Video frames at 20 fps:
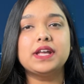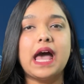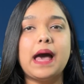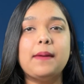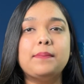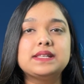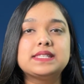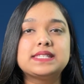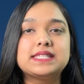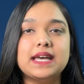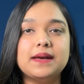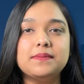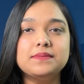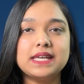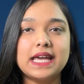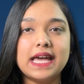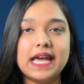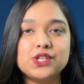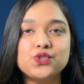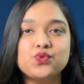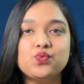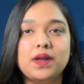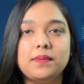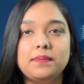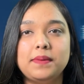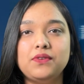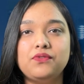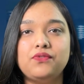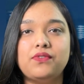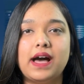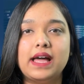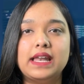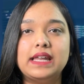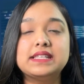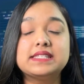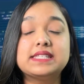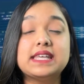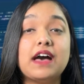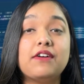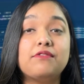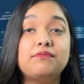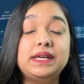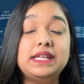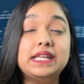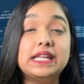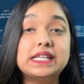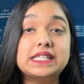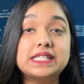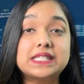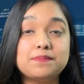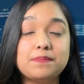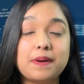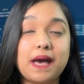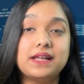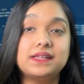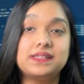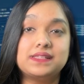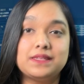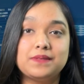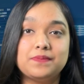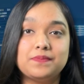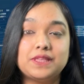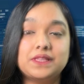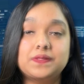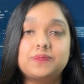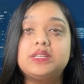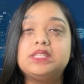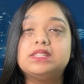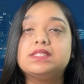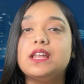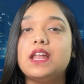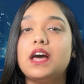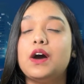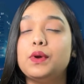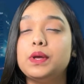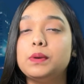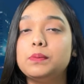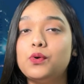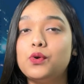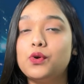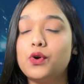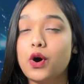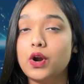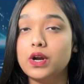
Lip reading: CAP-exempt H-1B filings have been expanded. This means allowing more